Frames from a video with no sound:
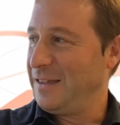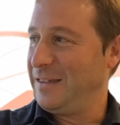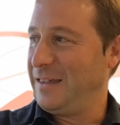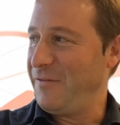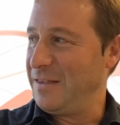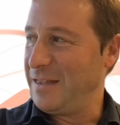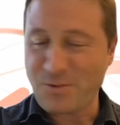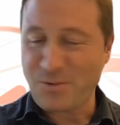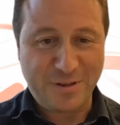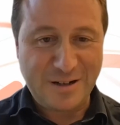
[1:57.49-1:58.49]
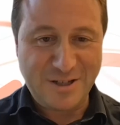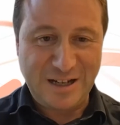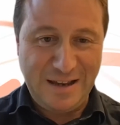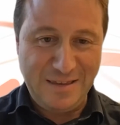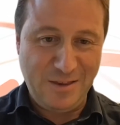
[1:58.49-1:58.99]
Kevin, just to start
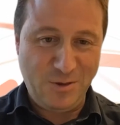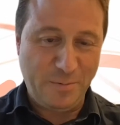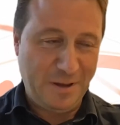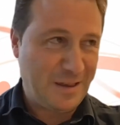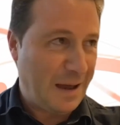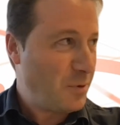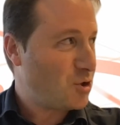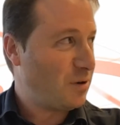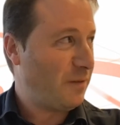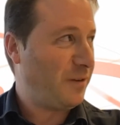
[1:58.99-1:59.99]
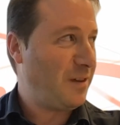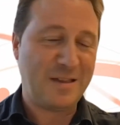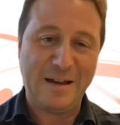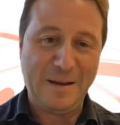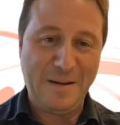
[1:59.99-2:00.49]
challenging you a bit, I'm not sure if this is
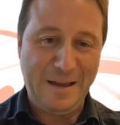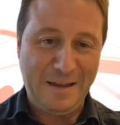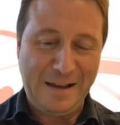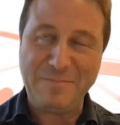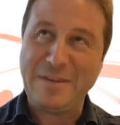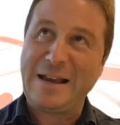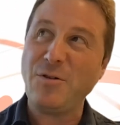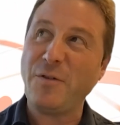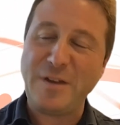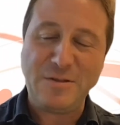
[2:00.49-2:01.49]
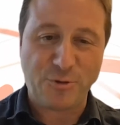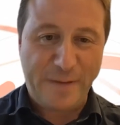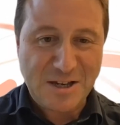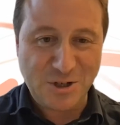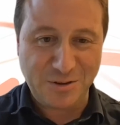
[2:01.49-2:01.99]
a, a, a kind, the kind of the
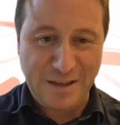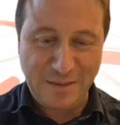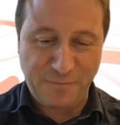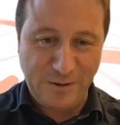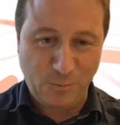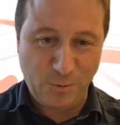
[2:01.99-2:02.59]
introduction that Fred